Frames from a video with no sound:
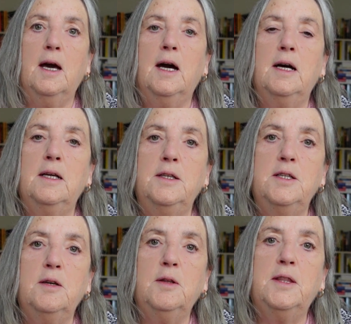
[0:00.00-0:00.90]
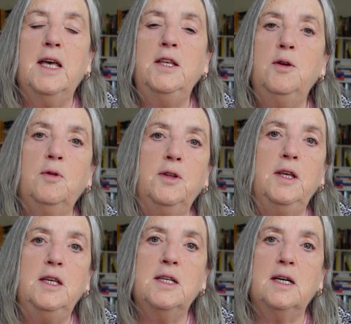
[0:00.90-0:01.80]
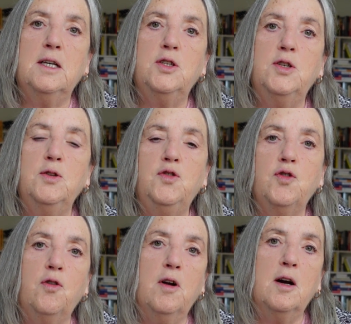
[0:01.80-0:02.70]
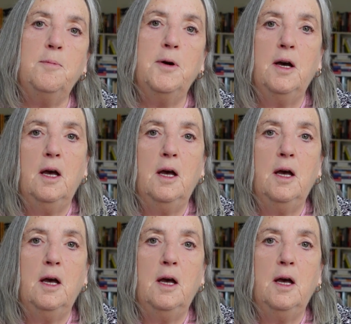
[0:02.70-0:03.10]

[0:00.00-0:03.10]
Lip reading: And then you will need to draw up